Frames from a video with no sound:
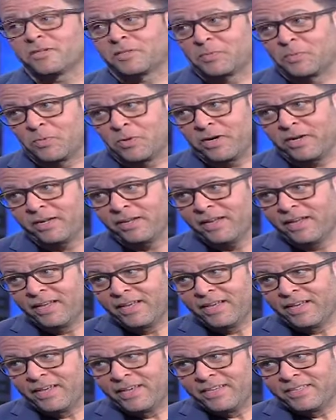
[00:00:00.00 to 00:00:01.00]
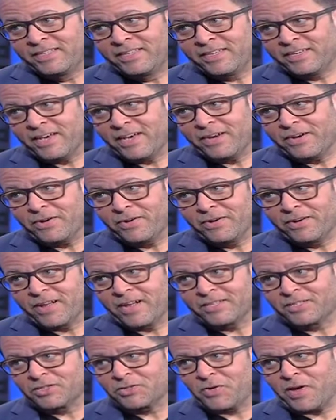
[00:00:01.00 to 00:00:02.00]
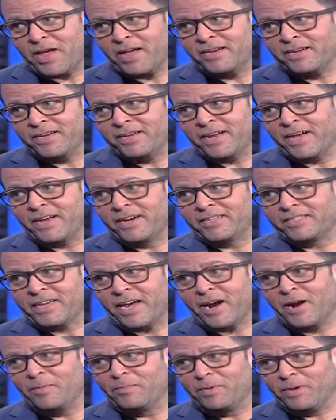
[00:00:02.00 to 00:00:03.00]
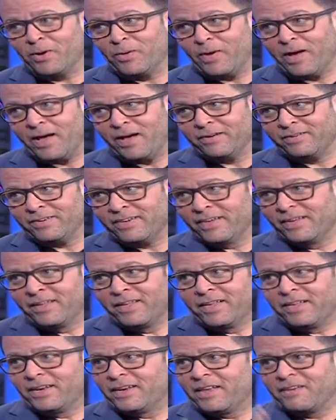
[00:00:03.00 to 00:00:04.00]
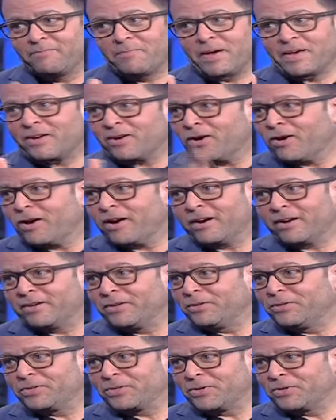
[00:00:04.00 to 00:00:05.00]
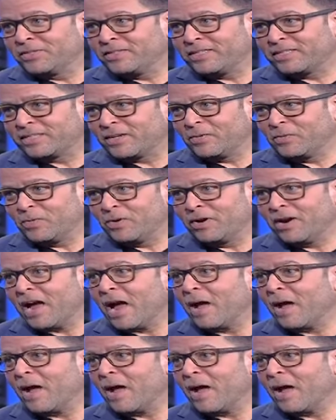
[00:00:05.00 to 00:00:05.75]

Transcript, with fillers: this morning. Yes, yes. To get here, got stranded, had a tire blow blowout. That's right. Left my car out in New Jersey somewhere,